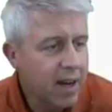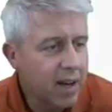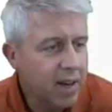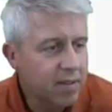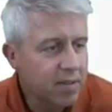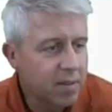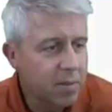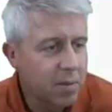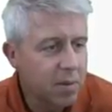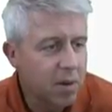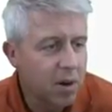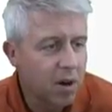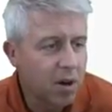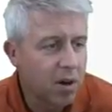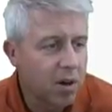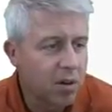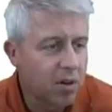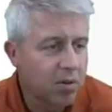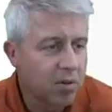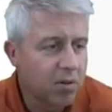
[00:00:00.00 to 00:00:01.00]
8 of them
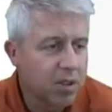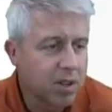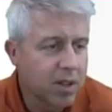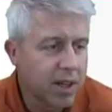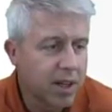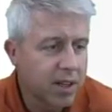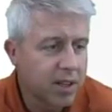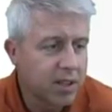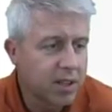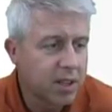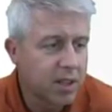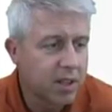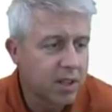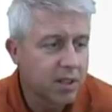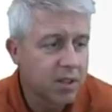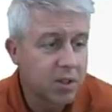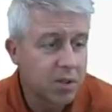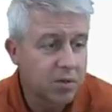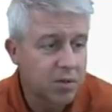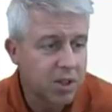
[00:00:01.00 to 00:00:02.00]
are related
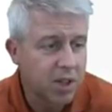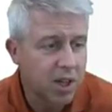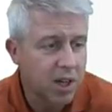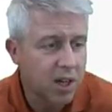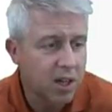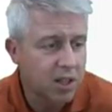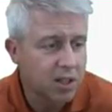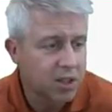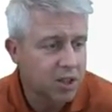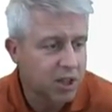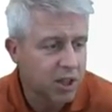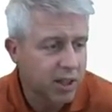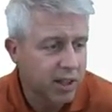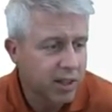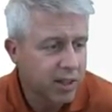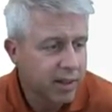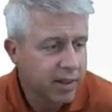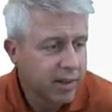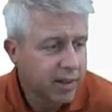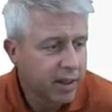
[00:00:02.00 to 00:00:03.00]
to
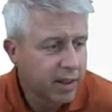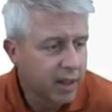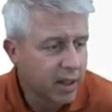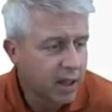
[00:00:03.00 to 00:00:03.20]
sociology.